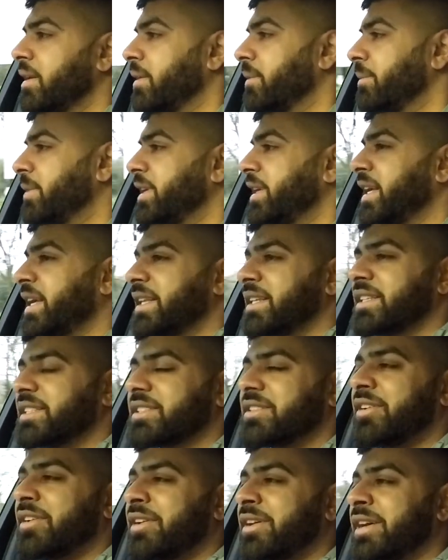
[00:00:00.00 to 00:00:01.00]
But yeah, this
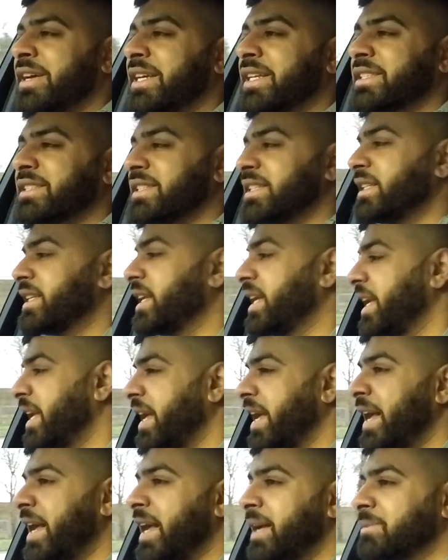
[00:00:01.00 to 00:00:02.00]
car is an
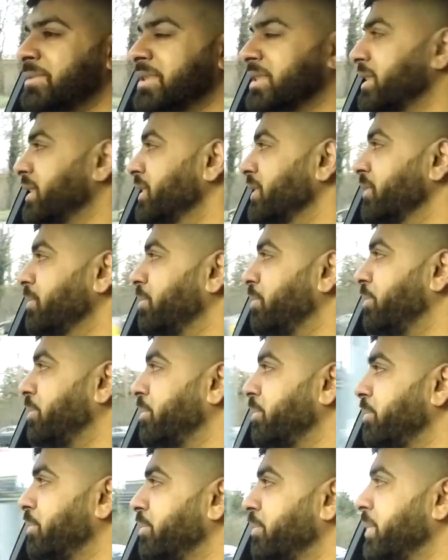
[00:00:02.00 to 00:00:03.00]
absolute
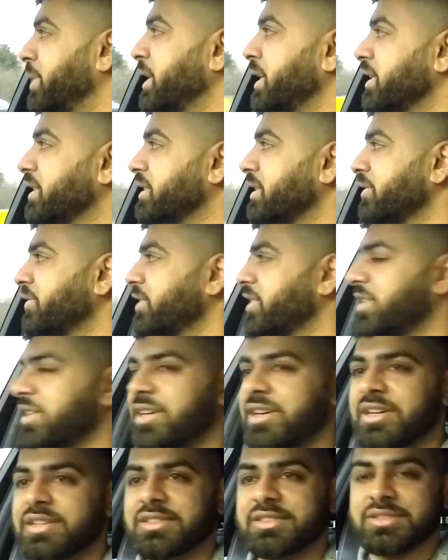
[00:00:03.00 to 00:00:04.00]
beast of a
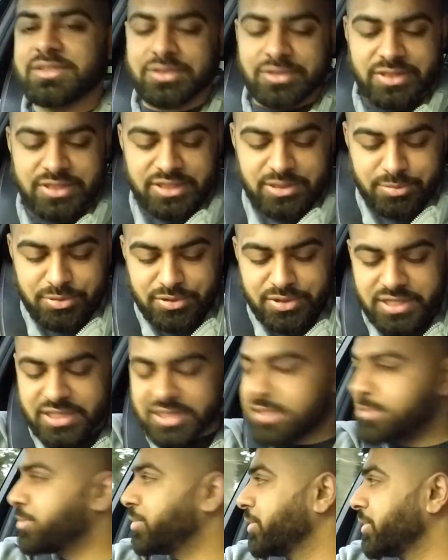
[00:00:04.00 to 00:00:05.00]
car. As soon as you put it in
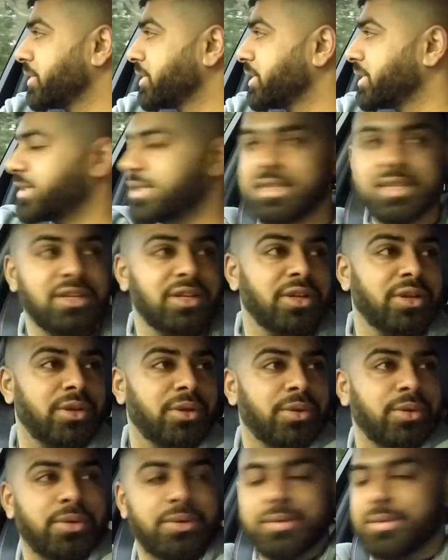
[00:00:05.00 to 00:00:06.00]
sports,
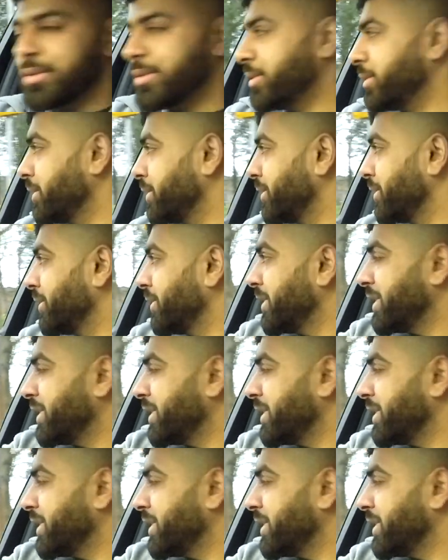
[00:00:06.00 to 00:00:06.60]
or